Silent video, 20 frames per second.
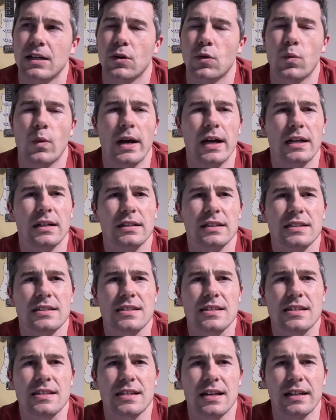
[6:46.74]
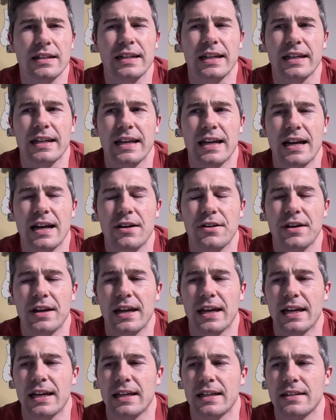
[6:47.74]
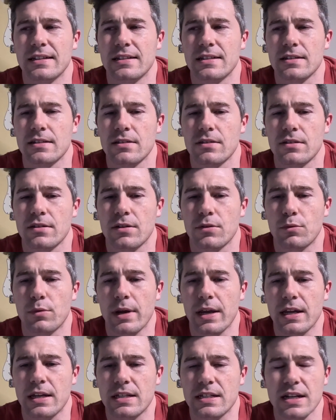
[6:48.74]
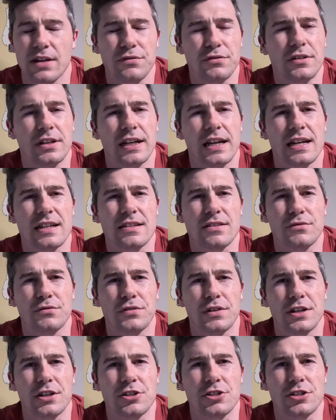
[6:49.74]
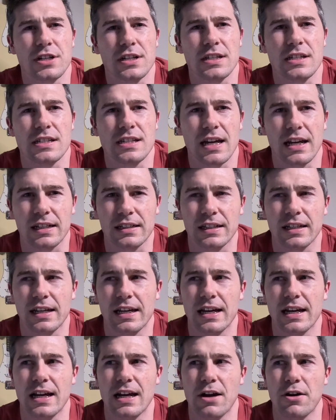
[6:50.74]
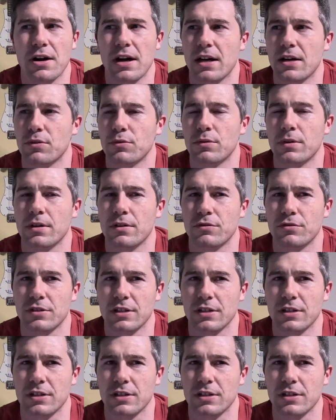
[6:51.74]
Well, it's Sunday now, and the week definitely hasn't finished exactly how I would have